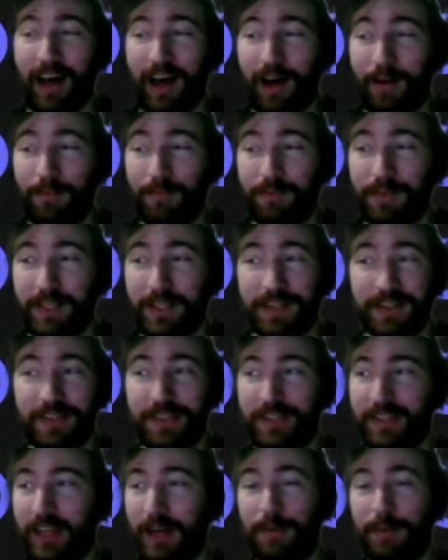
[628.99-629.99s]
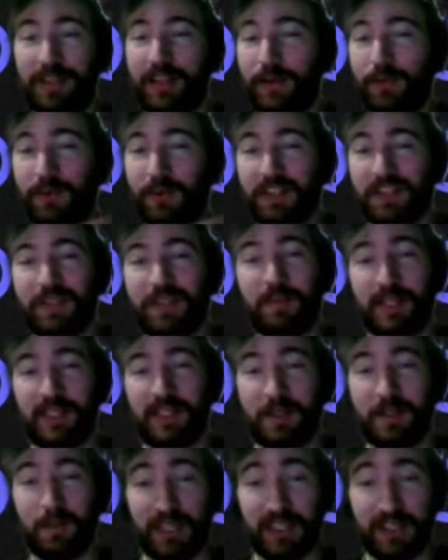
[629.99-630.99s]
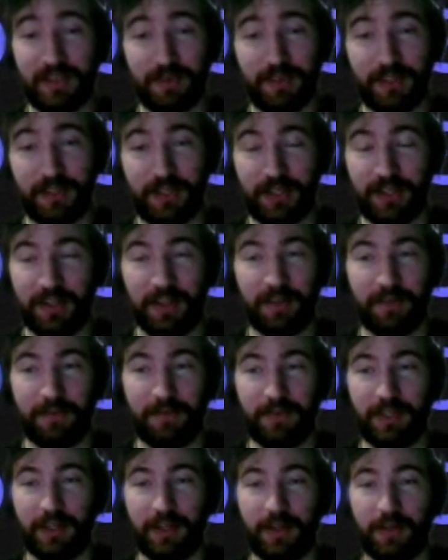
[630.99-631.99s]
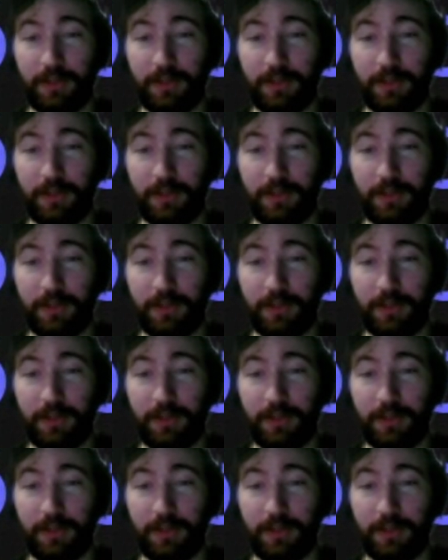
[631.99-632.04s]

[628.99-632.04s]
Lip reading: Because I mean, they really speak to PEAQ's vision of,